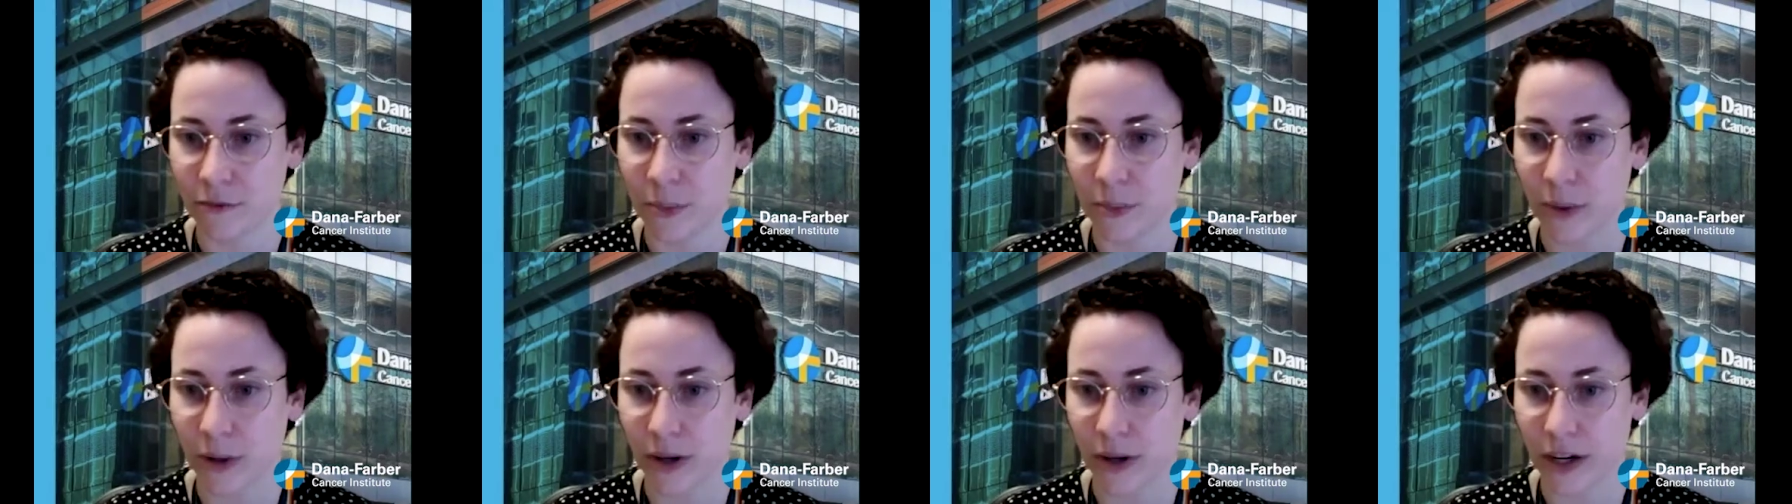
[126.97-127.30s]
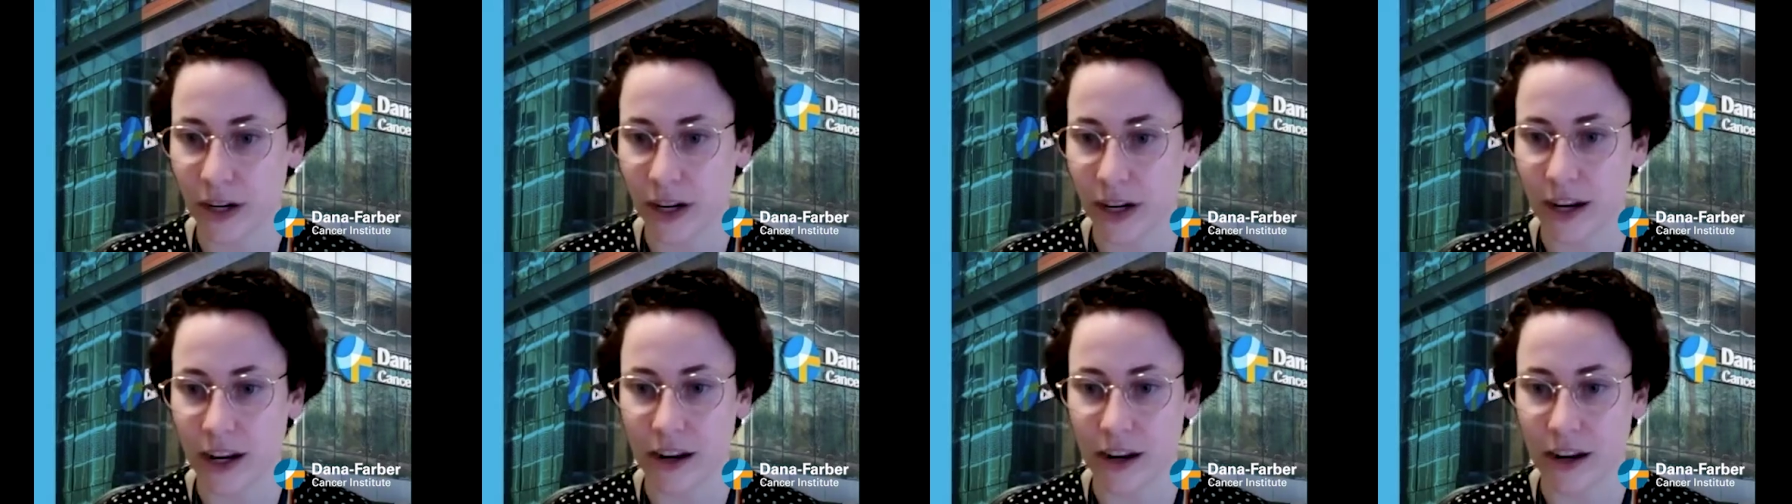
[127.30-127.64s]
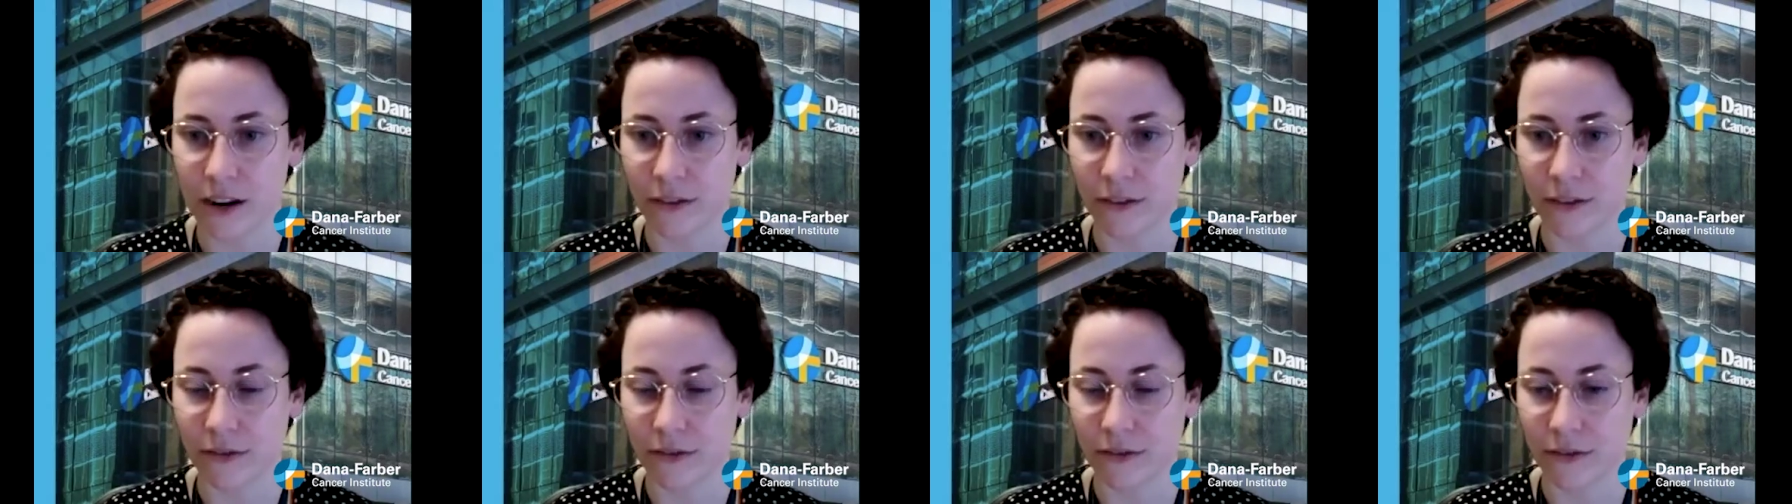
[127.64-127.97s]
burden
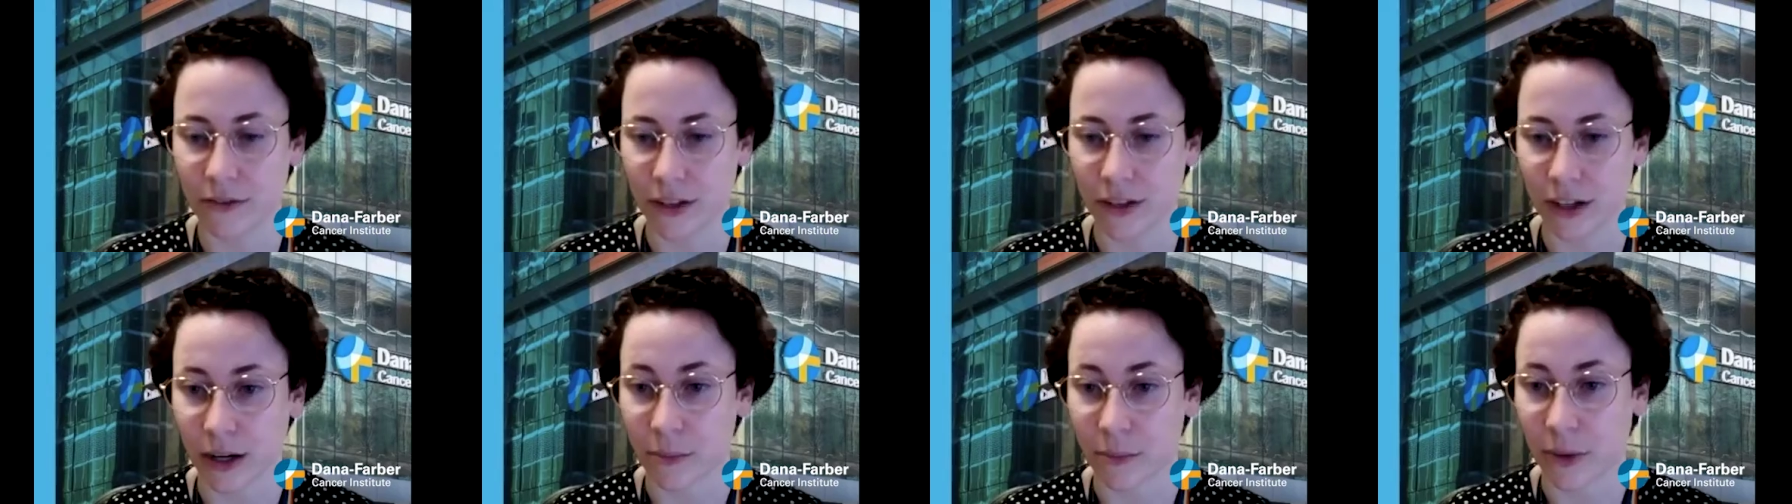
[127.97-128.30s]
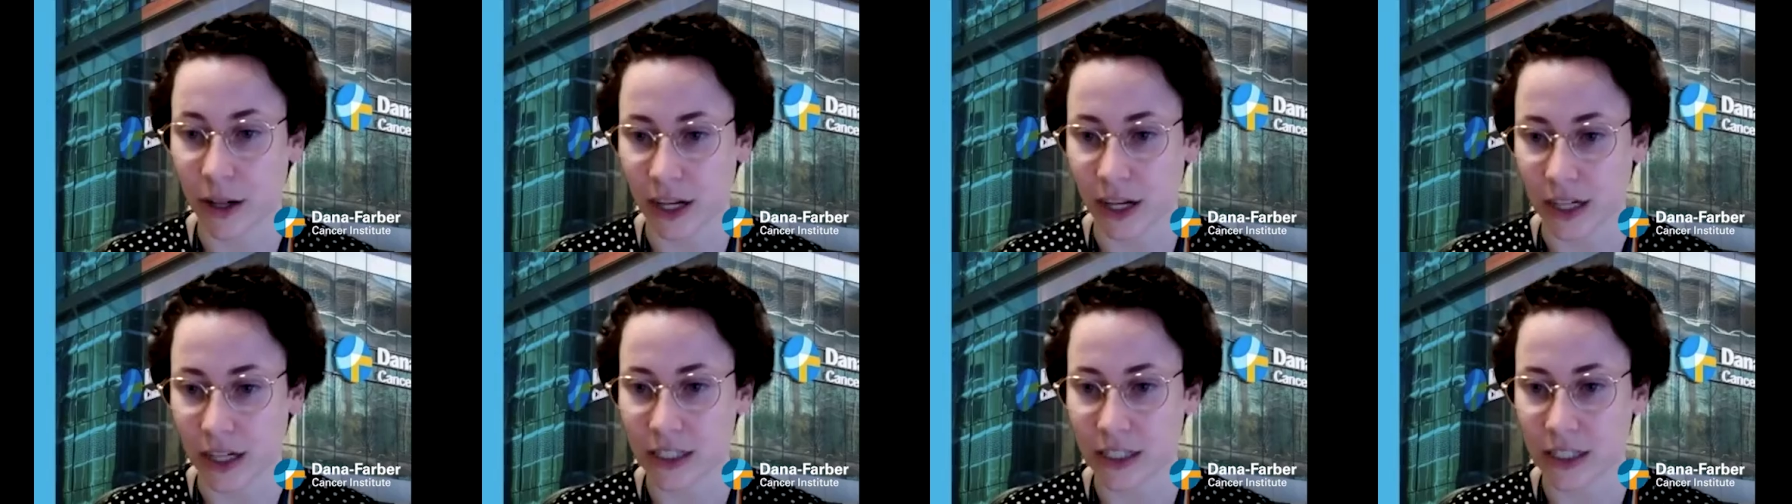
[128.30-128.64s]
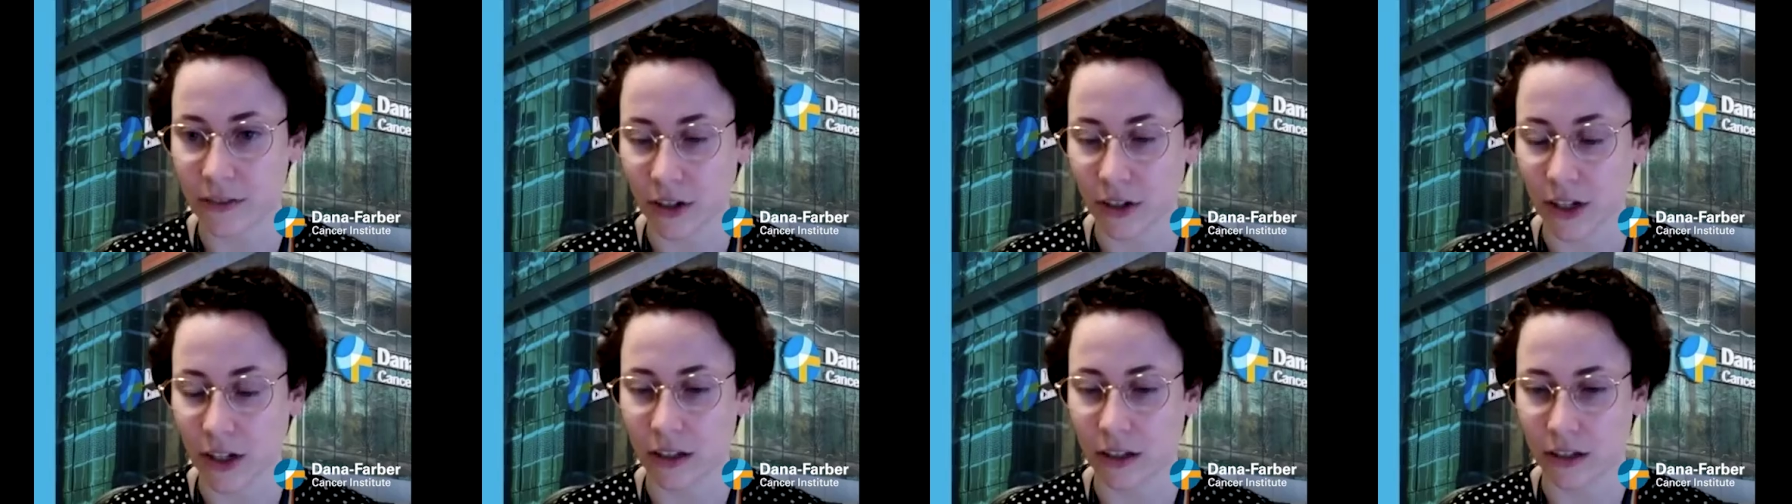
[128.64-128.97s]
of the complexity
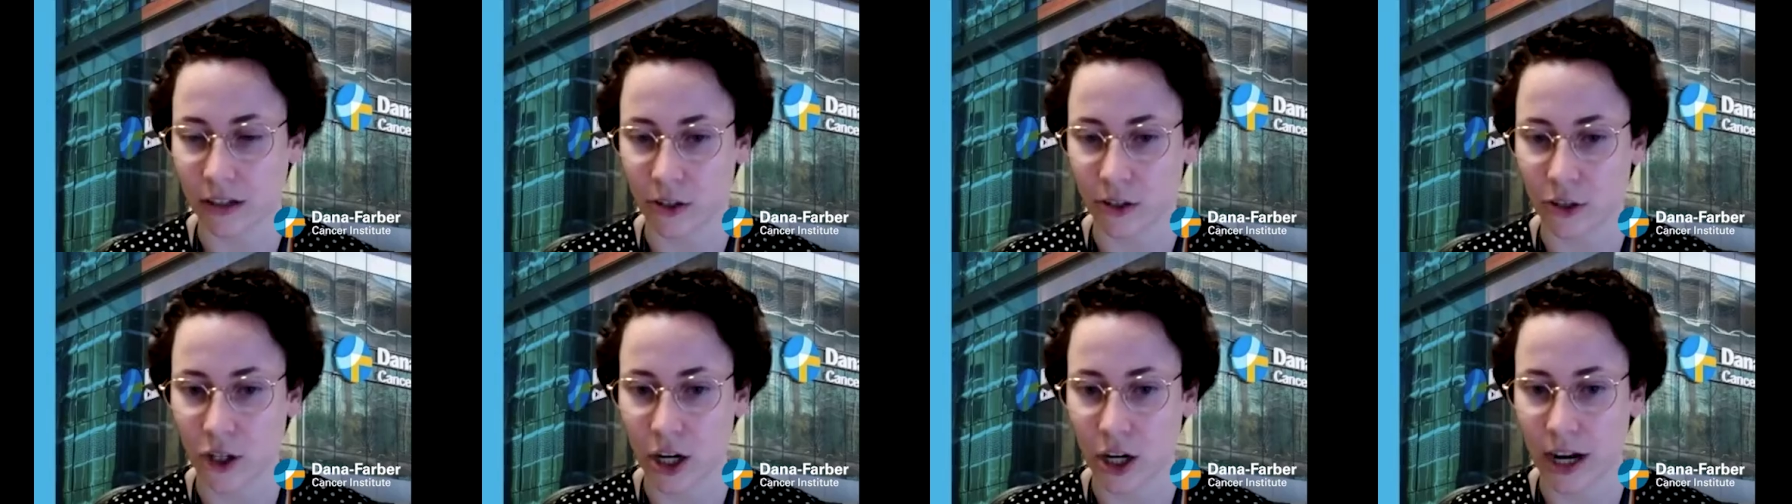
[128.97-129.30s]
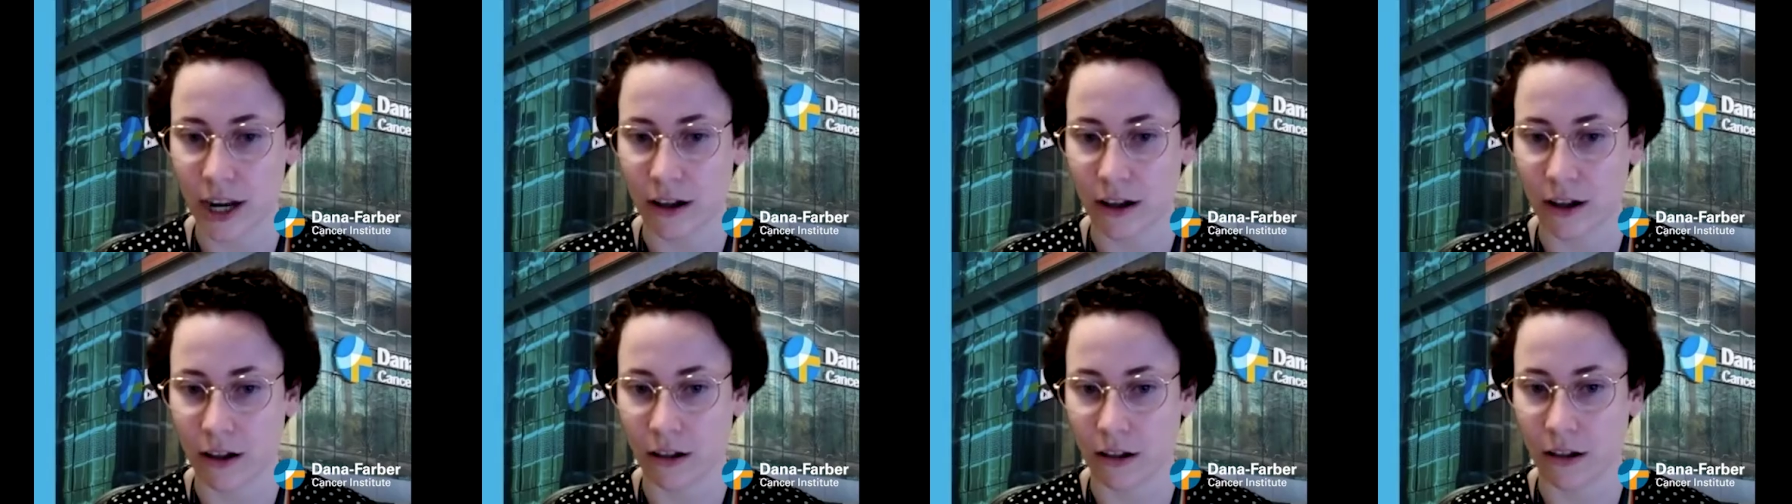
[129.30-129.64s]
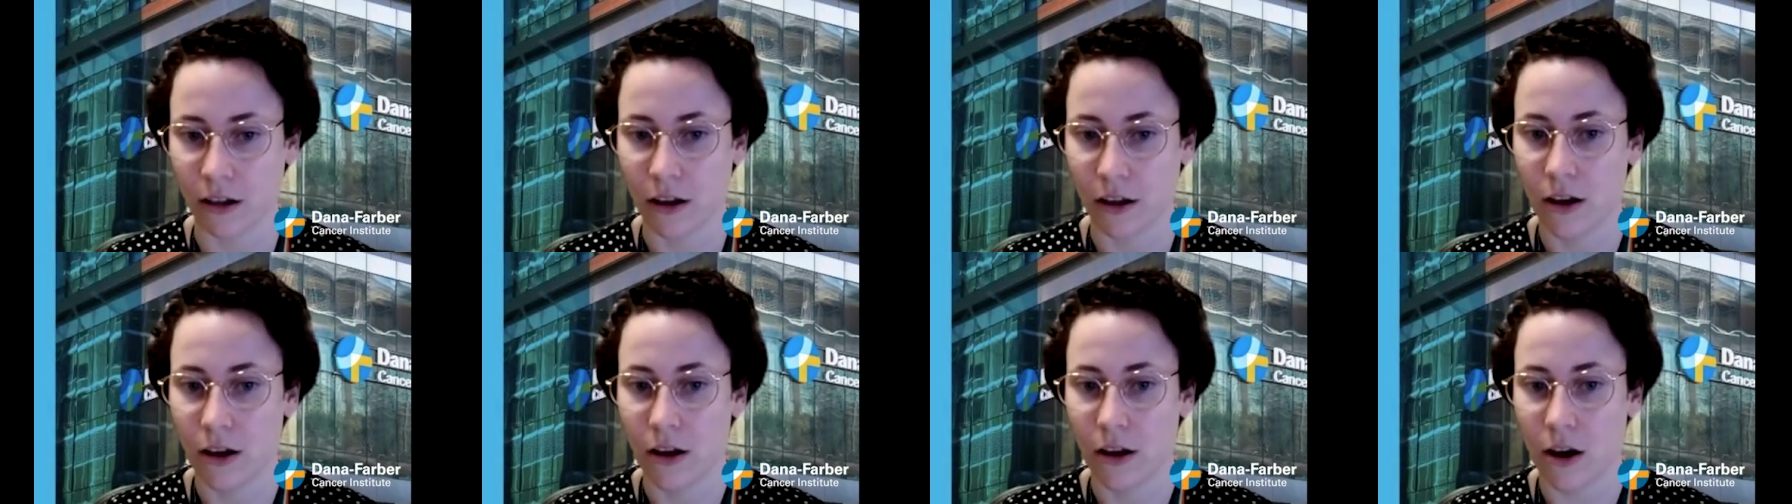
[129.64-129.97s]
of a clinical trial